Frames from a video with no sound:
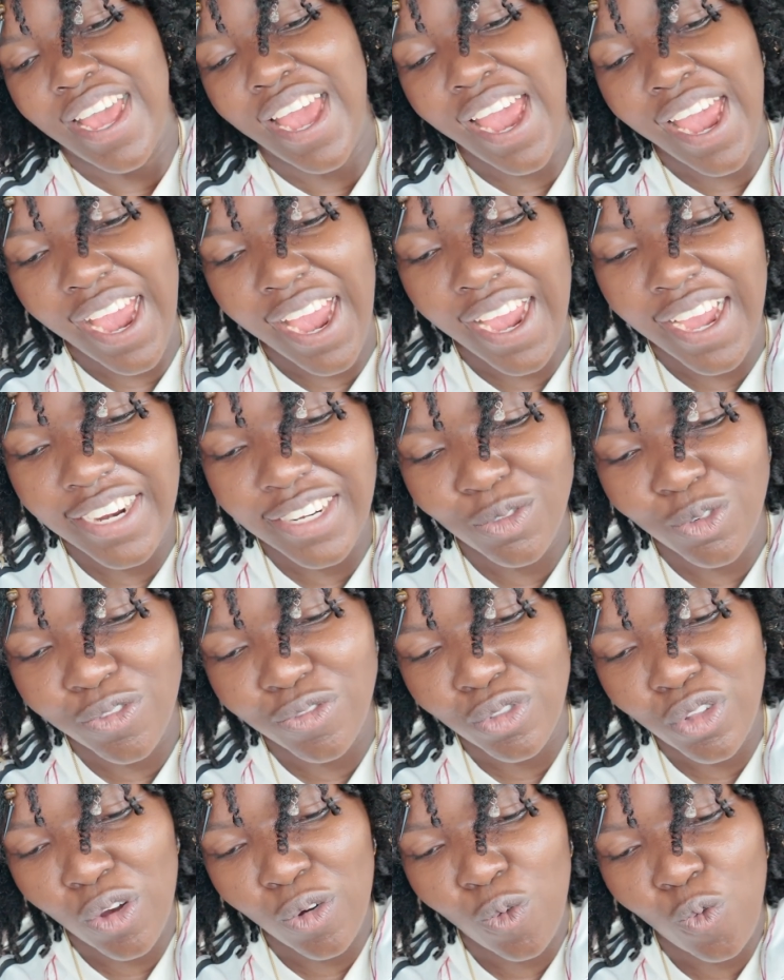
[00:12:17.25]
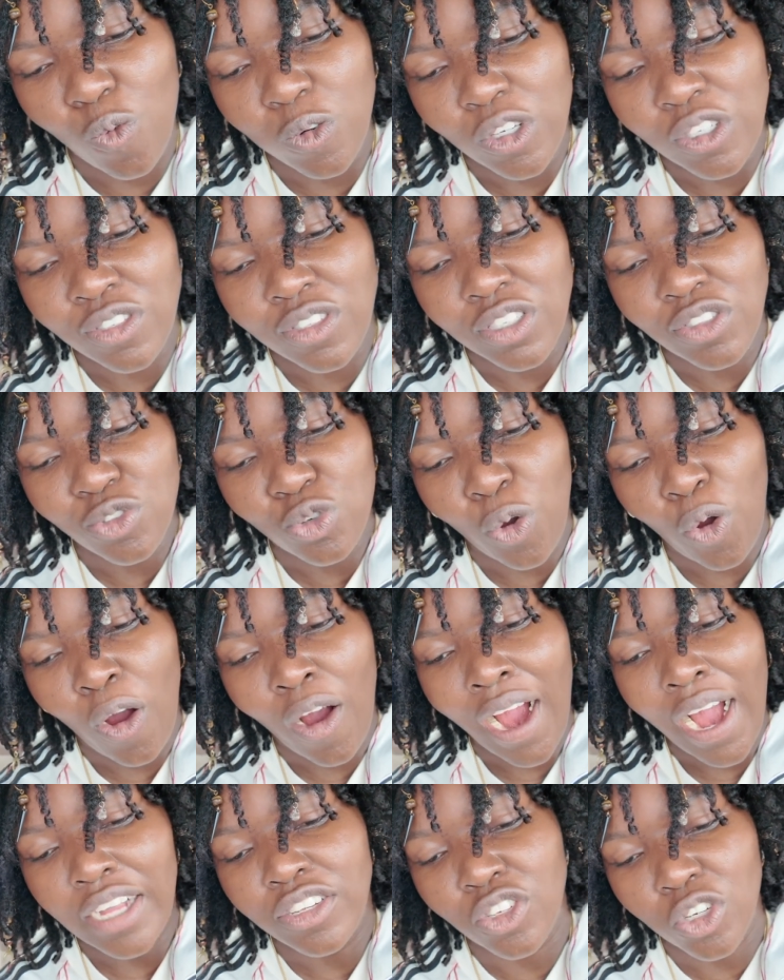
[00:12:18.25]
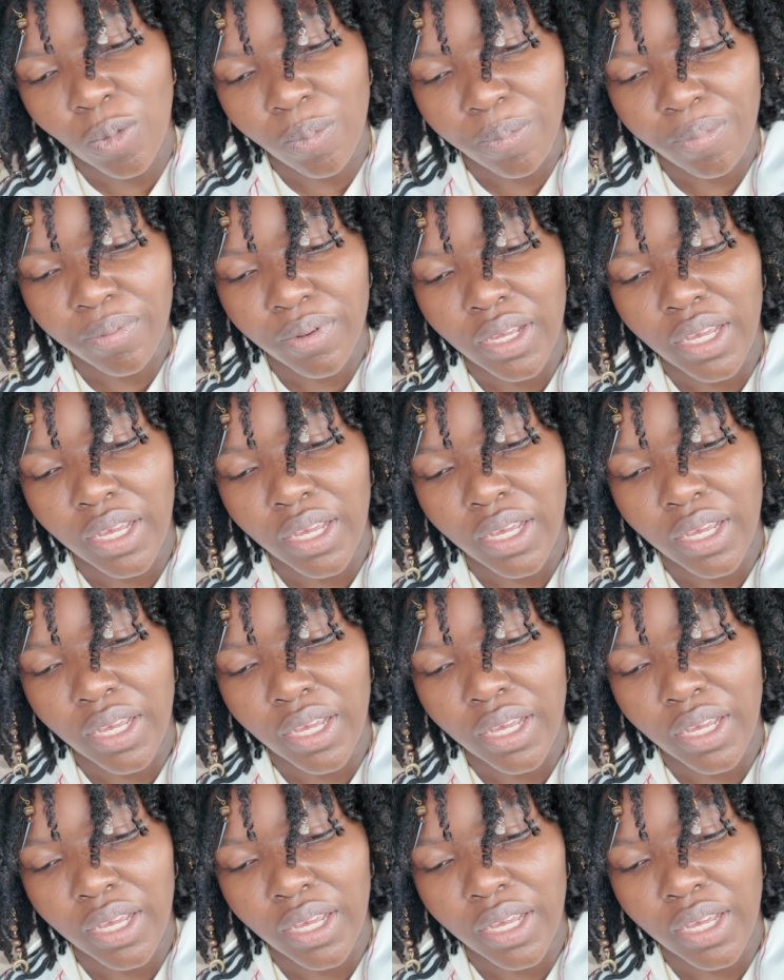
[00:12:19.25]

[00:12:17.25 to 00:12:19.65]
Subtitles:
and we just need to catch up.